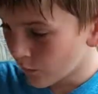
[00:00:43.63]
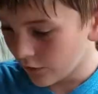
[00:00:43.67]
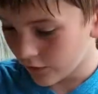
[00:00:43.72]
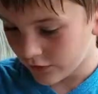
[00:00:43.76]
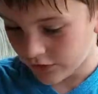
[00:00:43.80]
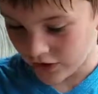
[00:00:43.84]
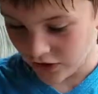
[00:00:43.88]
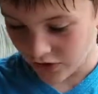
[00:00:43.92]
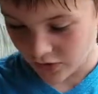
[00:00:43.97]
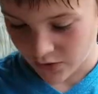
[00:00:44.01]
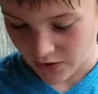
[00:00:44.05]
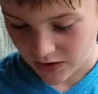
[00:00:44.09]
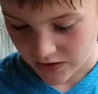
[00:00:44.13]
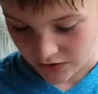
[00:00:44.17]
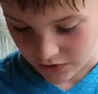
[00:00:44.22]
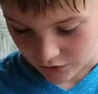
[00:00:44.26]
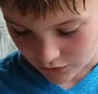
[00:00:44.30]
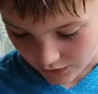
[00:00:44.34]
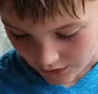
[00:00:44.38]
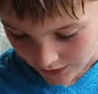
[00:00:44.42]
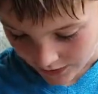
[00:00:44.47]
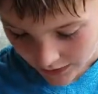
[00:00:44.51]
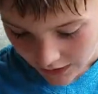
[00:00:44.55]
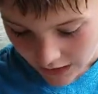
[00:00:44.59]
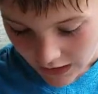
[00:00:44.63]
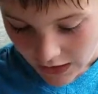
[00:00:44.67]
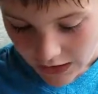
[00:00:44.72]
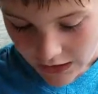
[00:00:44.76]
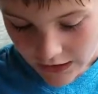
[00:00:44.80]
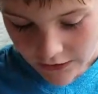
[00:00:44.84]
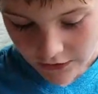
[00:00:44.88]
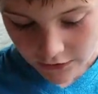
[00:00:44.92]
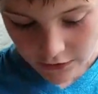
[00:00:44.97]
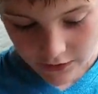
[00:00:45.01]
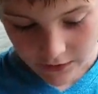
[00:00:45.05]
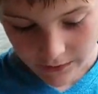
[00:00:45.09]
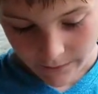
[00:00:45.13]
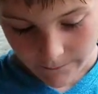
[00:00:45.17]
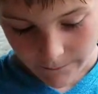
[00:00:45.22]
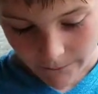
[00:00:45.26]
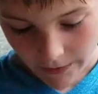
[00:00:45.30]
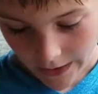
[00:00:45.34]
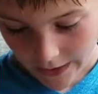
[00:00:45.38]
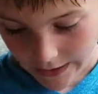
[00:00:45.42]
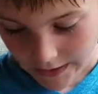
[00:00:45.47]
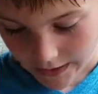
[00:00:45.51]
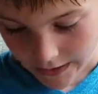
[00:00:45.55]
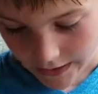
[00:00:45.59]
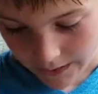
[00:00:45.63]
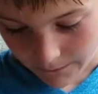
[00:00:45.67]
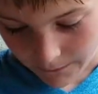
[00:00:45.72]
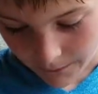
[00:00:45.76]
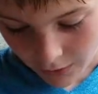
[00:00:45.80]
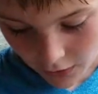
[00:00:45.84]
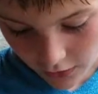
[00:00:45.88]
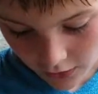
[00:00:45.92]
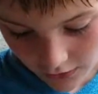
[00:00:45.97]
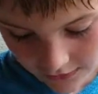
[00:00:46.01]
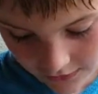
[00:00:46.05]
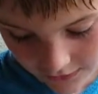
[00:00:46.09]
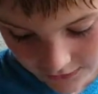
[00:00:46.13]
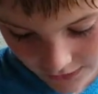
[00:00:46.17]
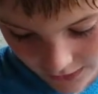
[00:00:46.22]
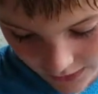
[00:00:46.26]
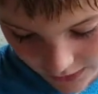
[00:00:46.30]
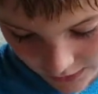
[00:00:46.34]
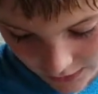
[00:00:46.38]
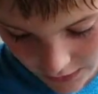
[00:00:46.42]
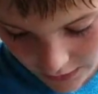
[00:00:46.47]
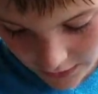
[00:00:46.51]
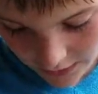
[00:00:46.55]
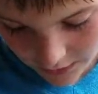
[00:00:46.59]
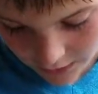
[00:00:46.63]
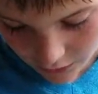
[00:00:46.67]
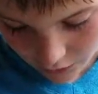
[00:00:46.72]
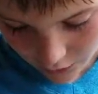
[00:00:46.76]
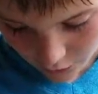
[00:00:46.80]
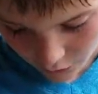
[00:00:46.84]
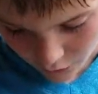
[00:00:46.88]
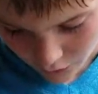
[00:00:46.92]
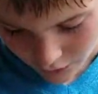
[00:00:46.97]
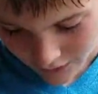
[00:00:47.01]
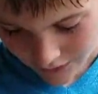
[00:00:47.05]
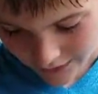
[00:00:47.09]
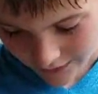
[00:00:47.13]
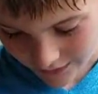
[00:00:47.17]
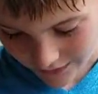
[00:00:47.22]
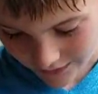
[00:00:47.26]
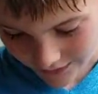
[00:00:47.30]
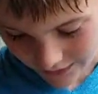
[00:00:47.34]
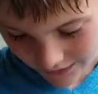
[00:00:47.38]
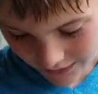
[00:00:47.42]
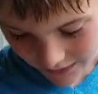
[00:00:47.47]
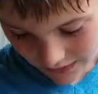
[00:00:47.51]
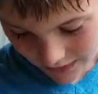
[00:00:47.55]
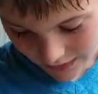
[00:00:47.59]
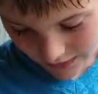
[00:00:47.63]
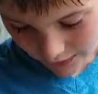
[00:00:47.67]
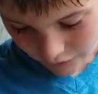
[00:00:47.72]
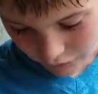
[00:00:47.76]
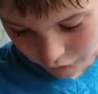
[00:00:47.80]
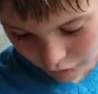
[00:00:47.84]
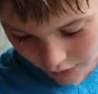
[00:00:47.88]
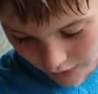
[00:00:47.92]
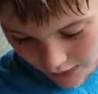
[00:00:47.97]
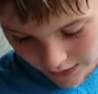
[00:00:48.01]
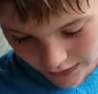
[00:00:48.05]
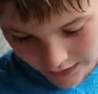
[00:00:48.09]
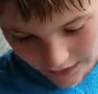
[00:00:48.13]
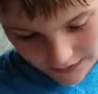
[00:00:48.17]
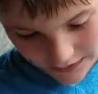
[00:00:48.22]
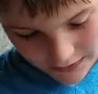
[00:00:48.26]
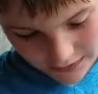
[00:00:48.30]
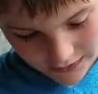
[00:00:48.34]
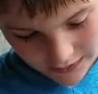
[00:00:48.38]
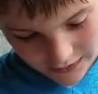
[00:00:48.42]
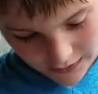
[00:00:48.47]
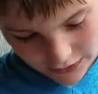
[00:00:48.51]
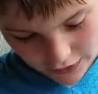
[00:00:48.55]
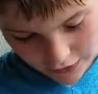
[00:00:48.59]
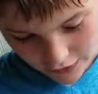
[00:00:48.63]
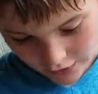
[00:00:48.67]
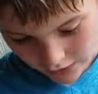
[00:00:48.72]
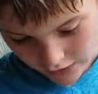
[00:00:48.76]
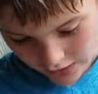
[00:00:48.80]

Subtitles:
2 and 3. There's a basketball and tennis court right near.